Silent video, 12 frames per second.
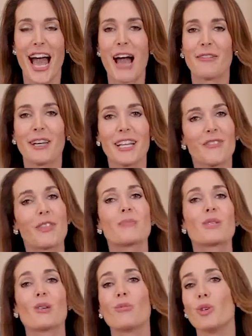I want to give them
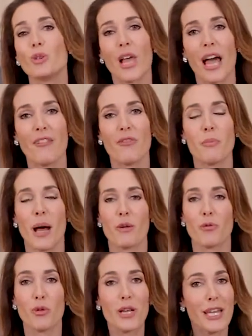some new life
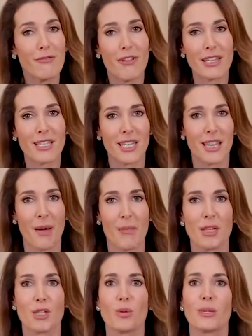by reinventing them
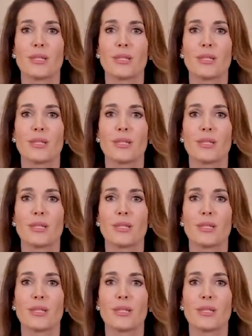into a